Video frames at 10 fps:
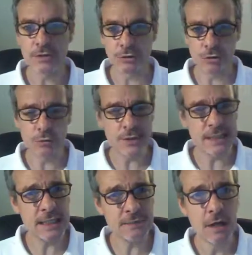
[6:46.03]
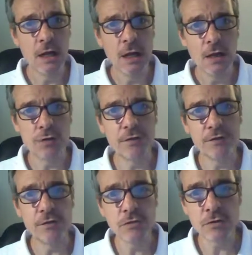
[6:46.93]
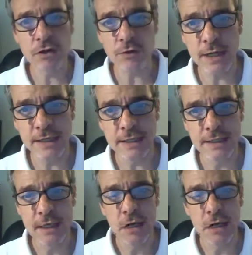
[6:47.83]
to receive the full credit